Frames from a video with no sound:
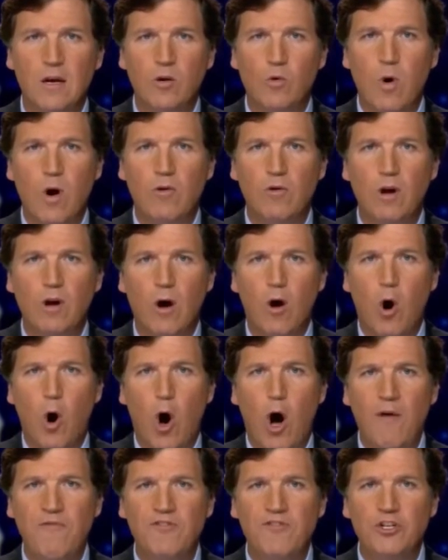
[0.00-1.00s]
quote,
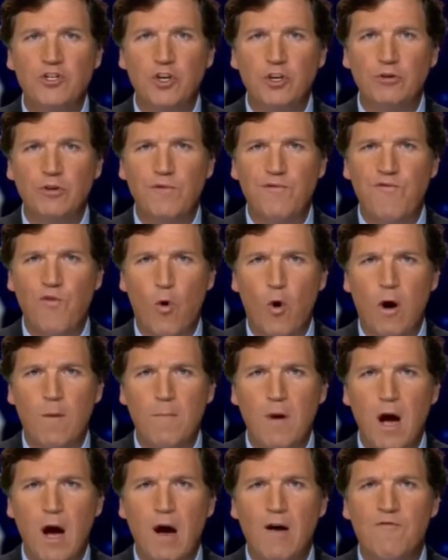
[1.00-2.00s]
often took the
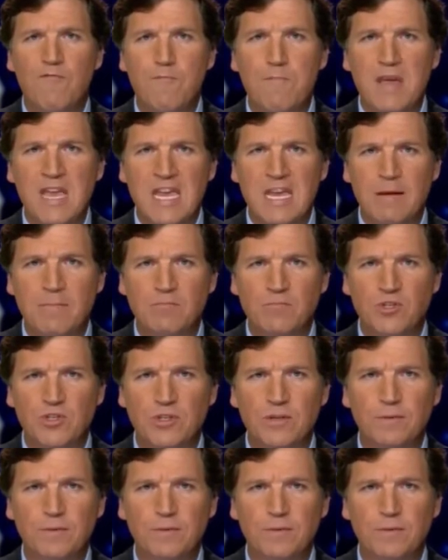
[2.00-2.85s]
form of memes.